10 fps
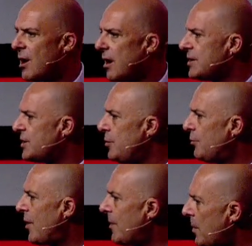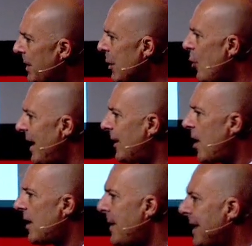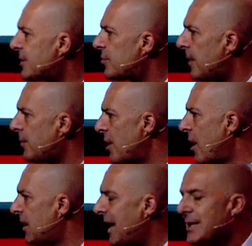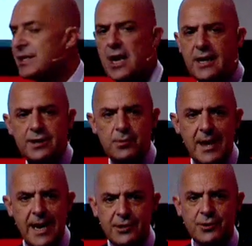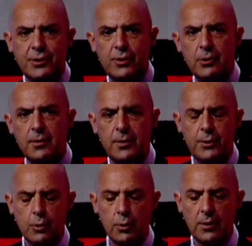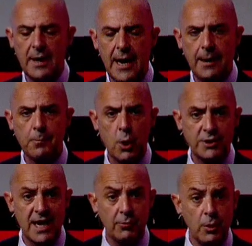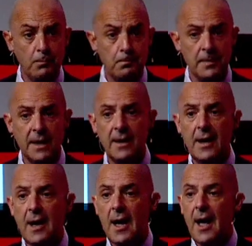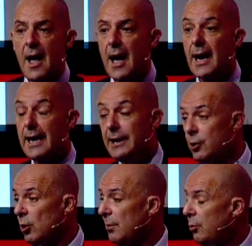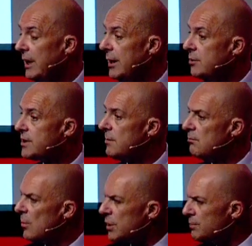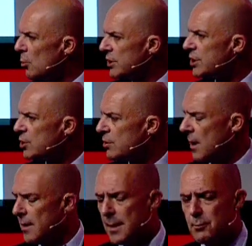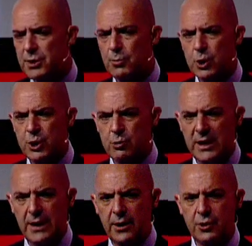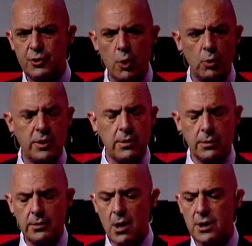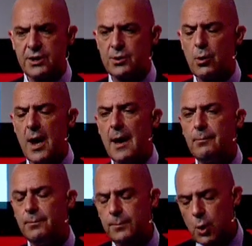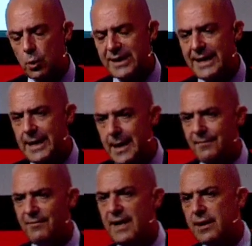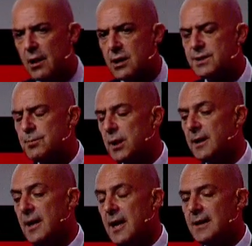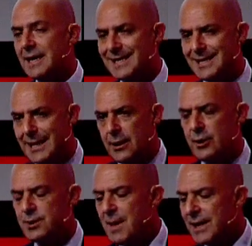cards. You probably all got a magstripe card last night to enter your, your um, hotel room. Uh, in Europe, we use much more, uh, much more strictly controlled cards um, called EMV cards, but they still use